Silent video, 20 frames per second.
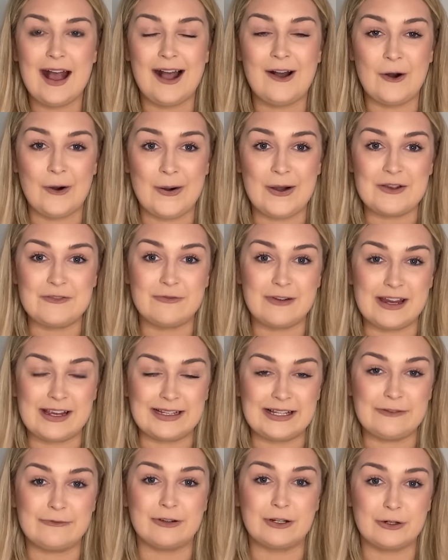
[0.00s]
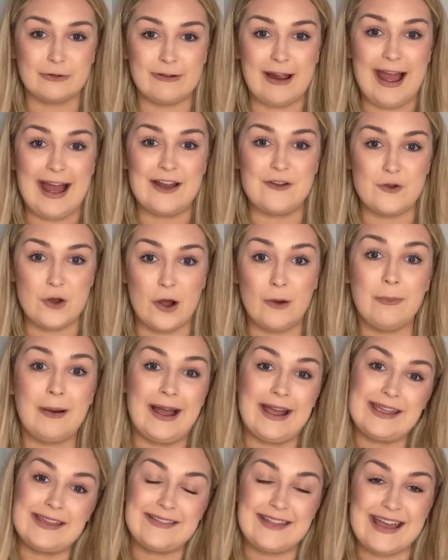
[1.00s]
oh, I really regret not
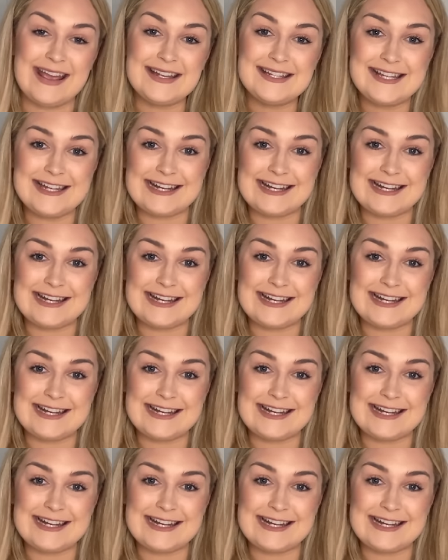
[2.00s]
buying this.